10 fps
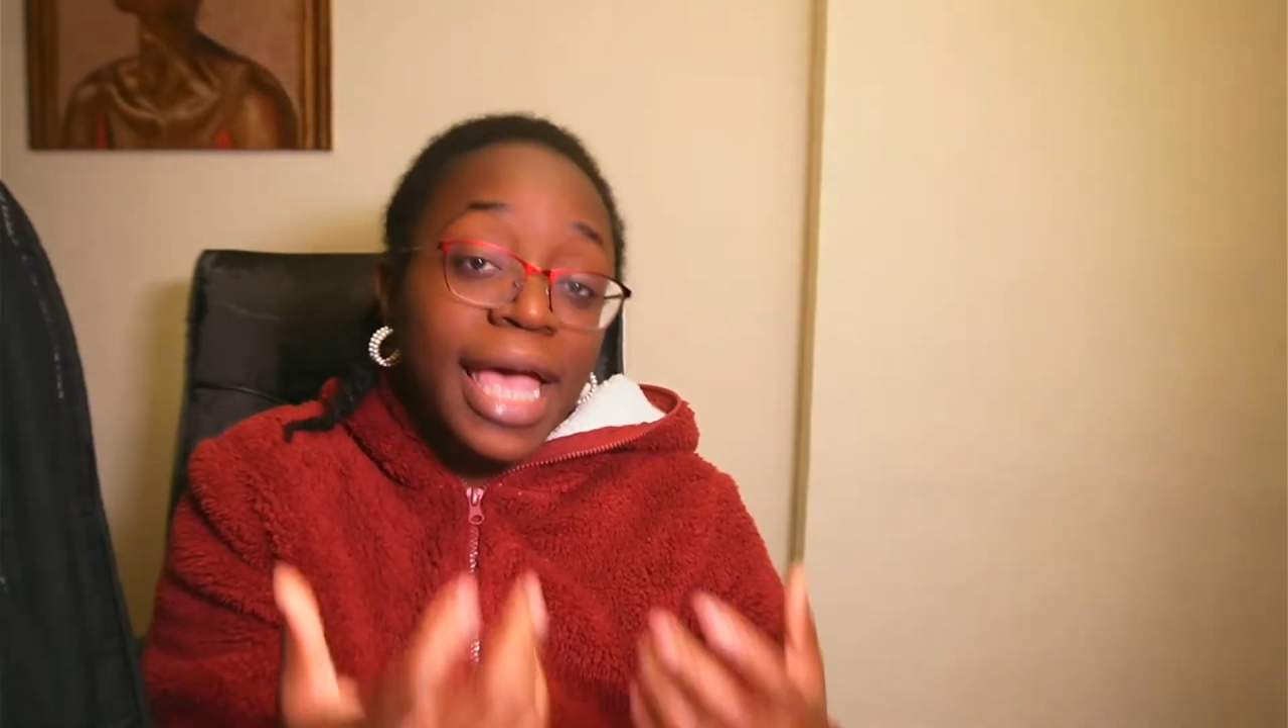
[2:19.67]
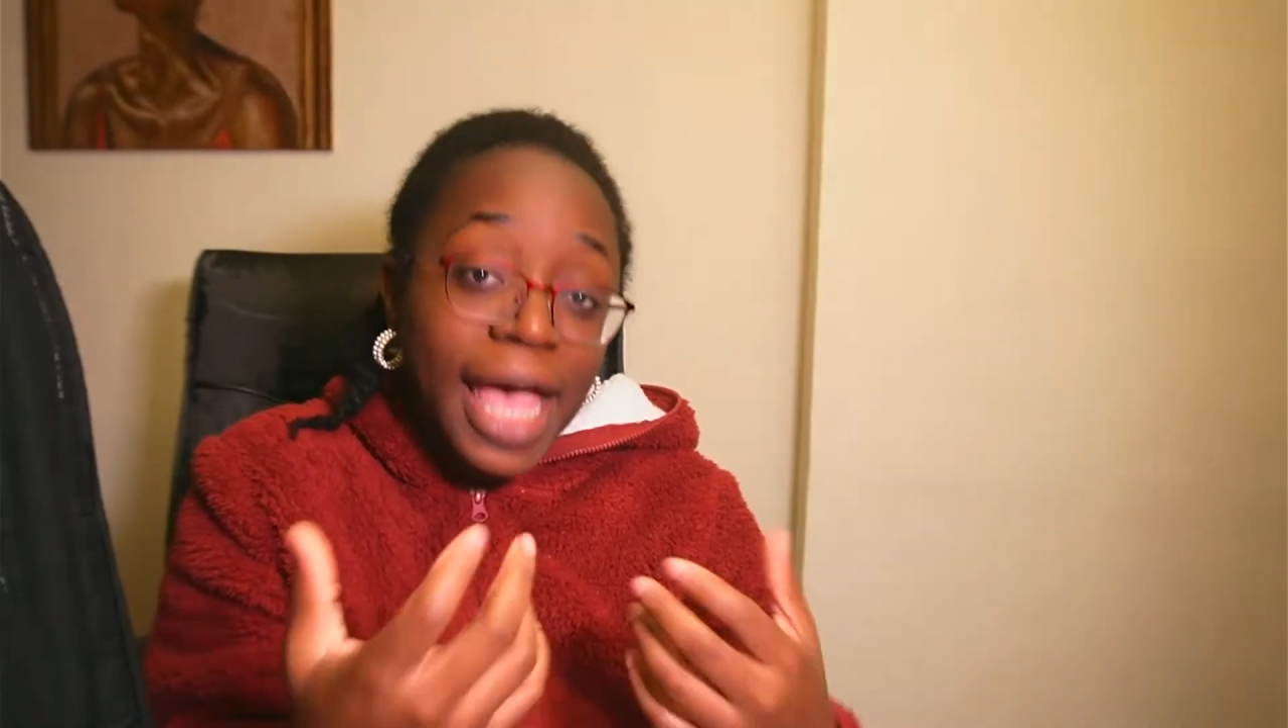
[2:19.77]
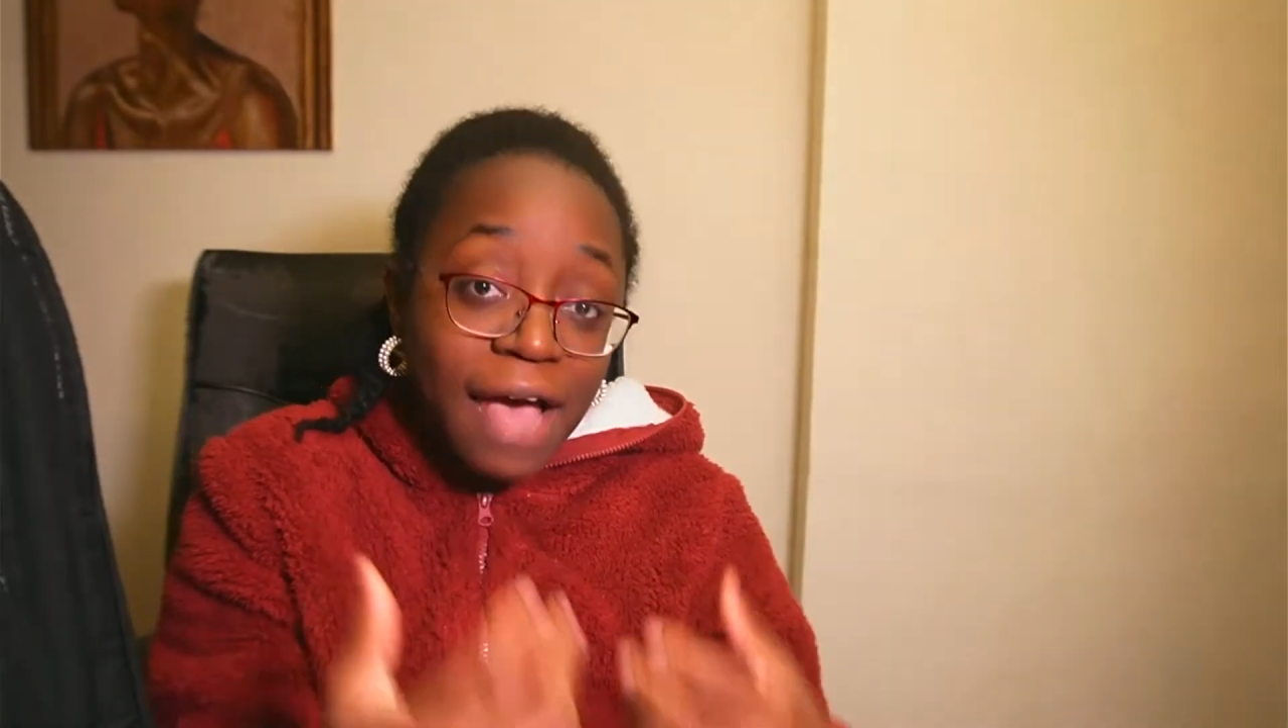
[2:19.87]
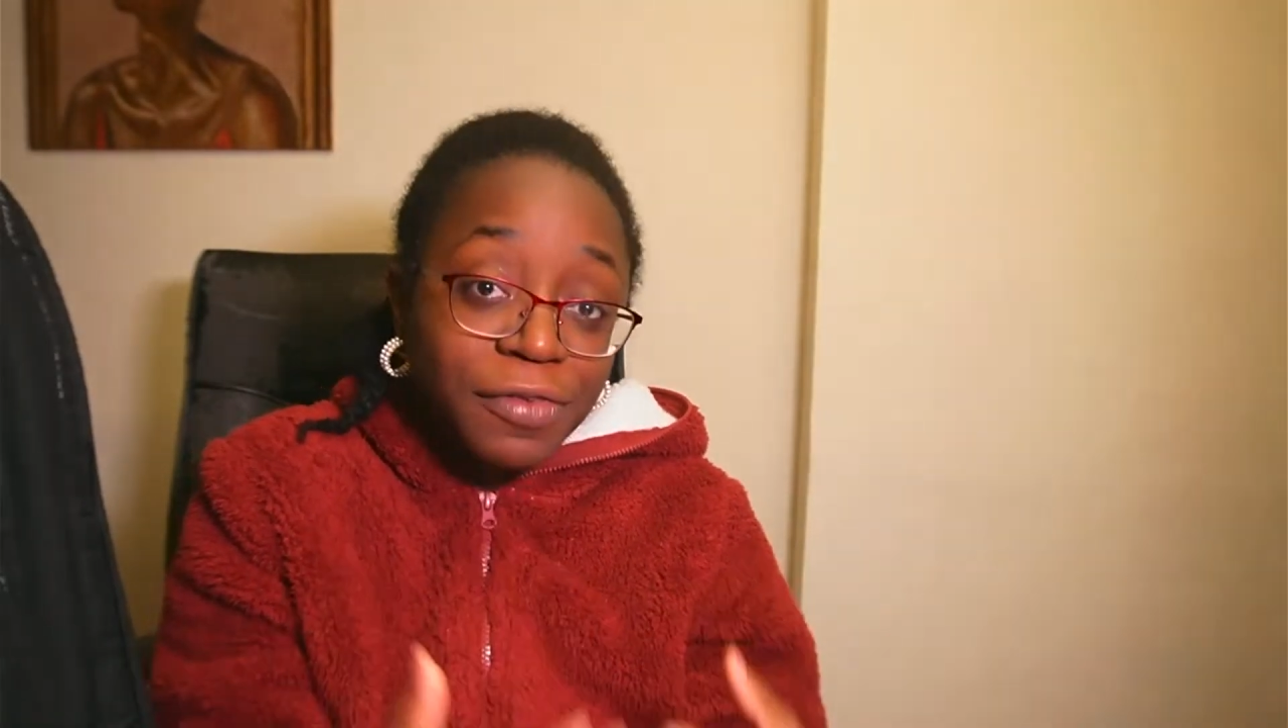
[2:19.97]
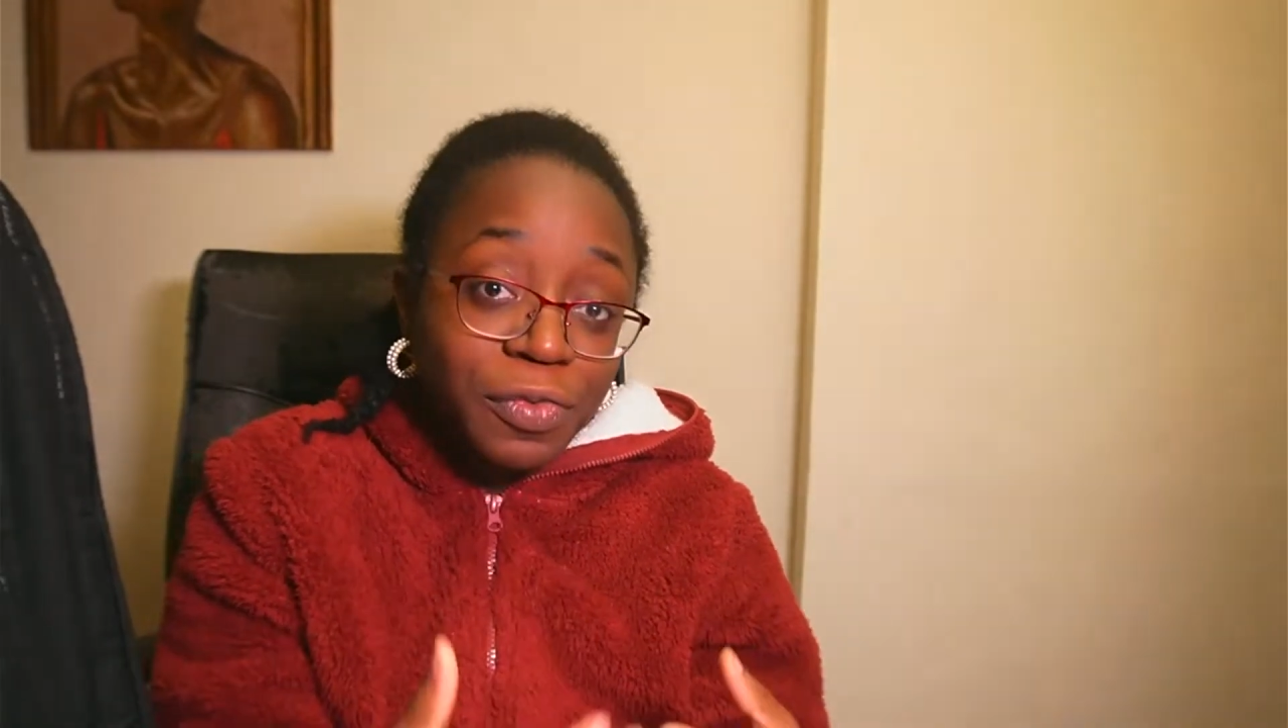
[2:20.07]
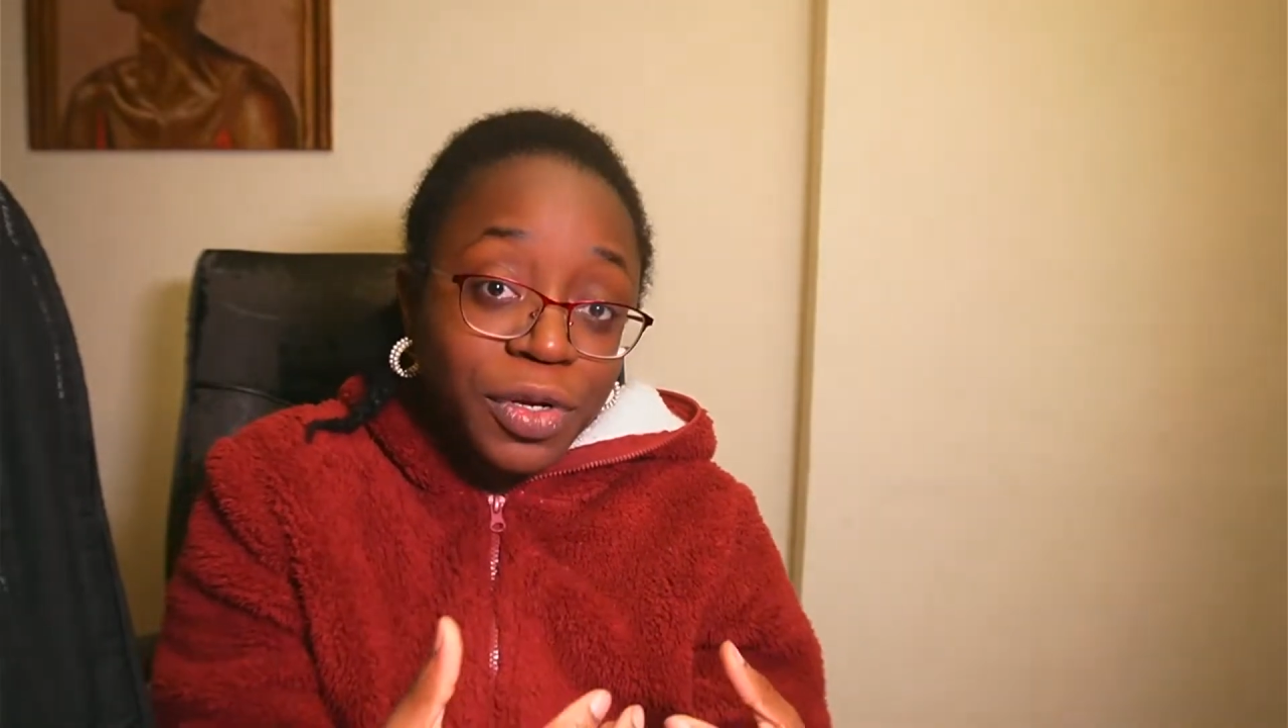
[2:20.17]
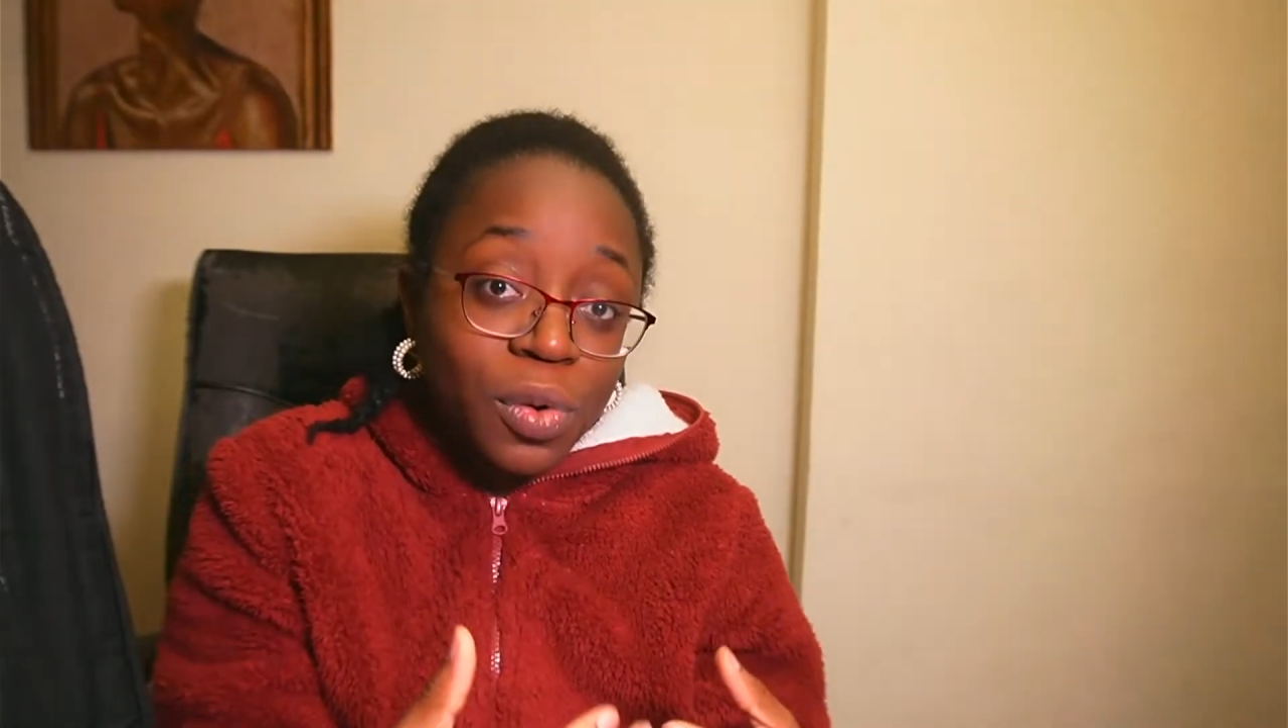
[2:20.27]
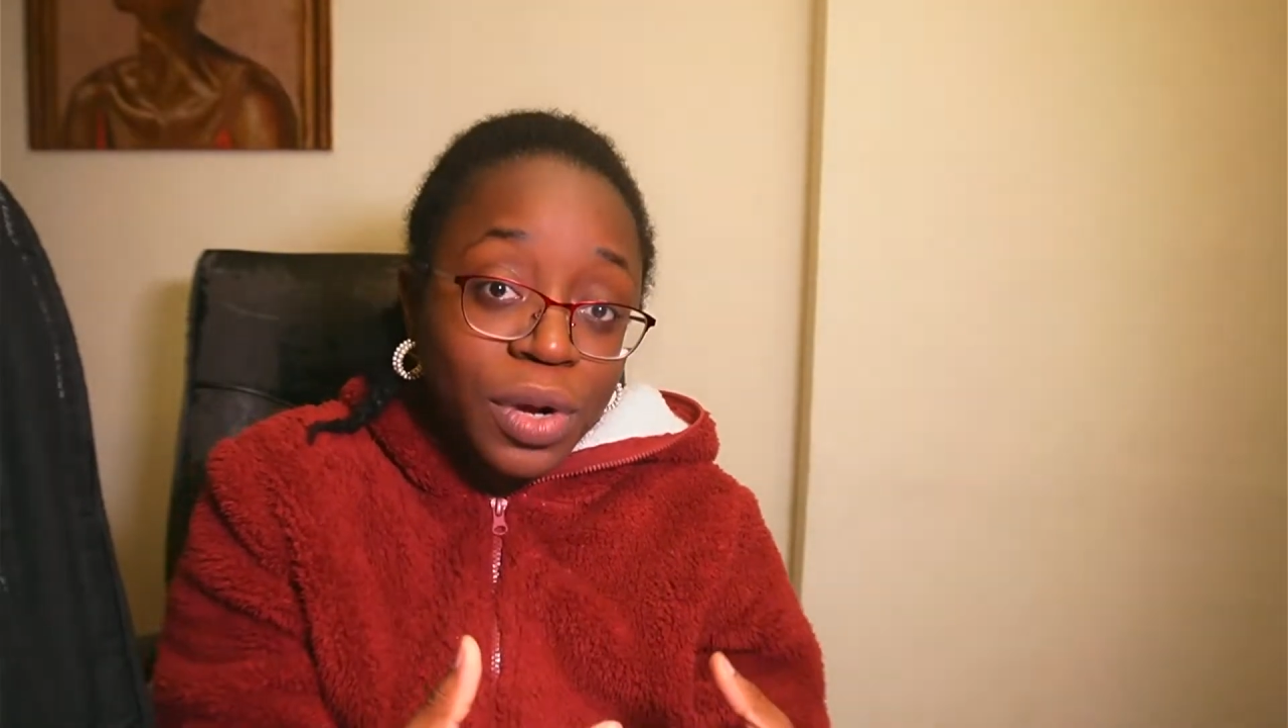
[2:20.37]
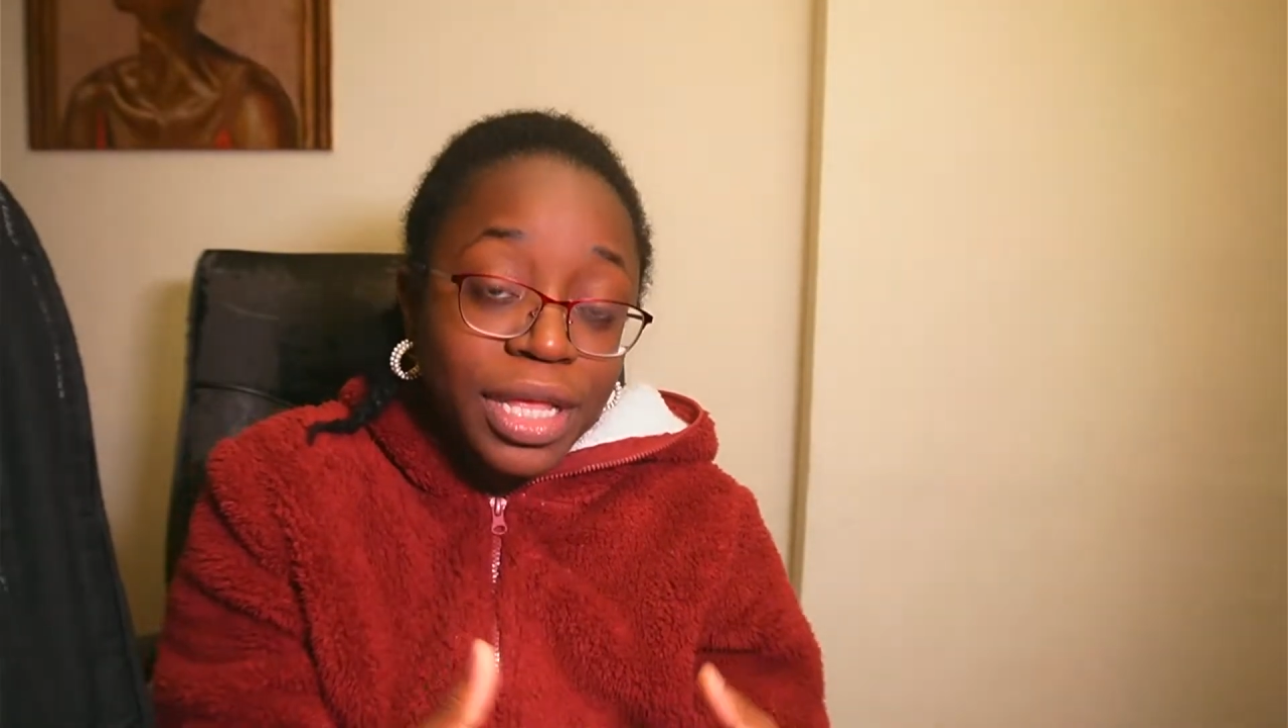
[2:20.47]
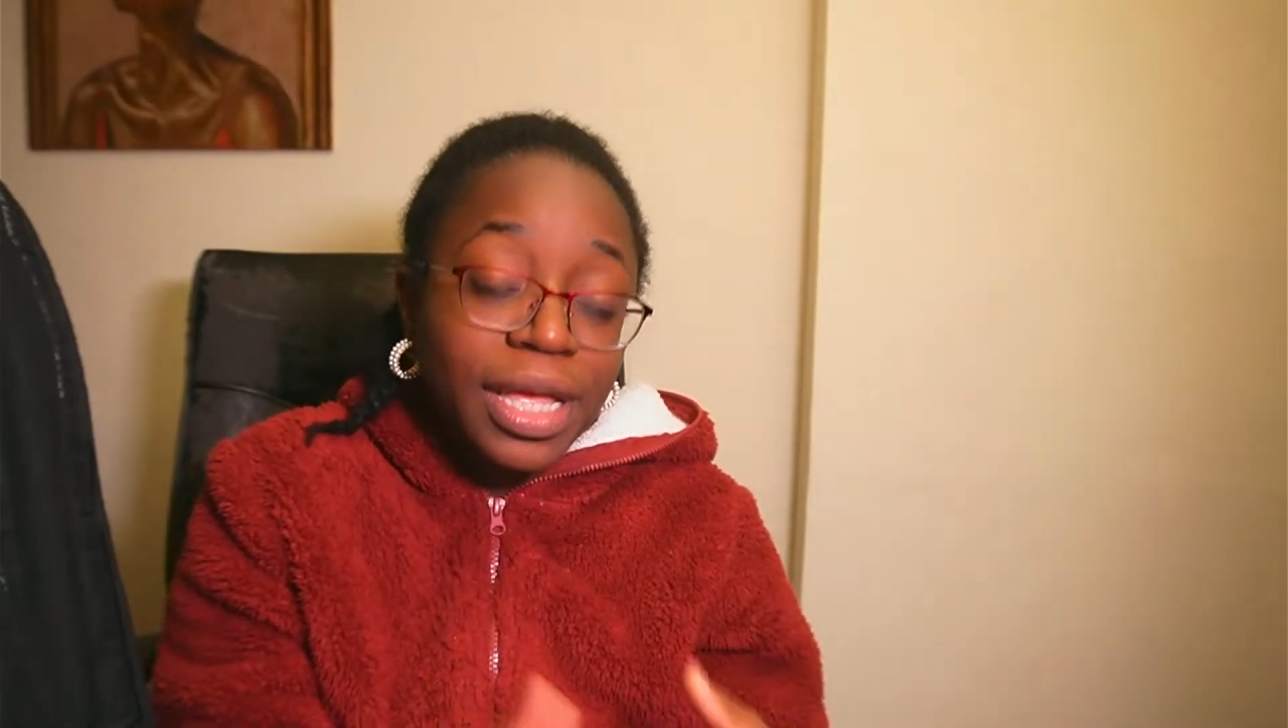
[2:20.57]
after
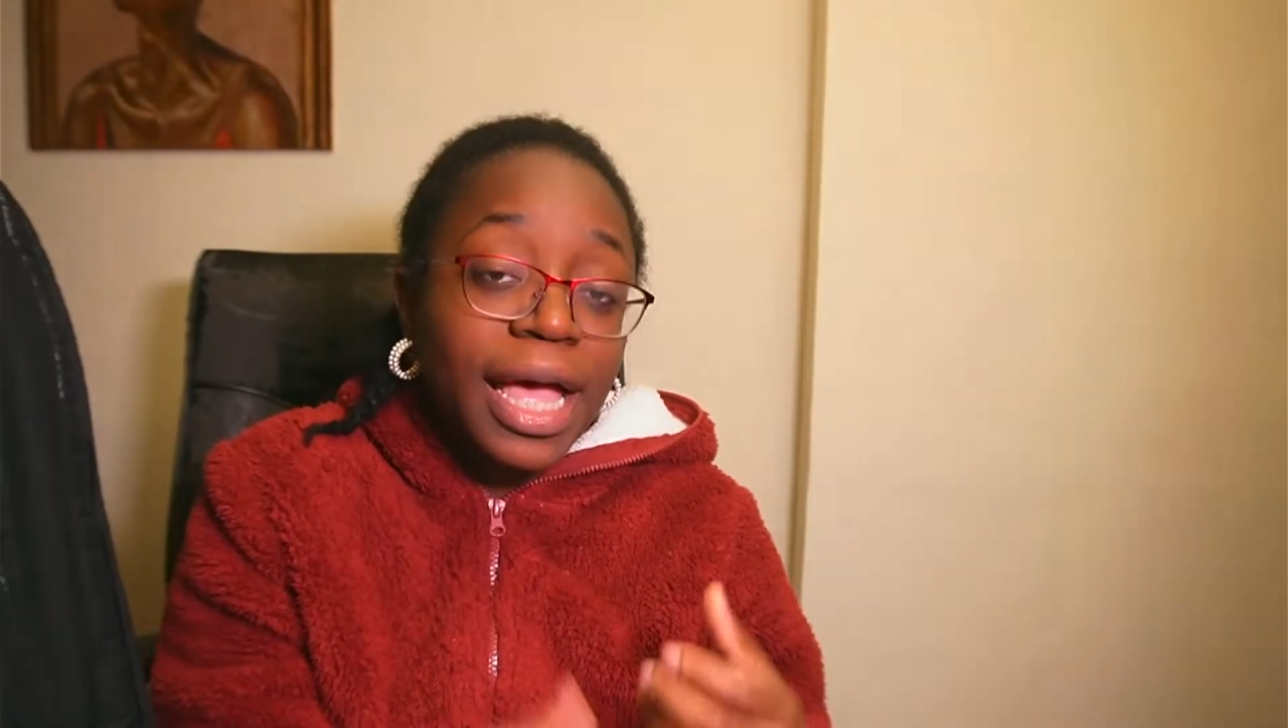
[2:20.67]
recording,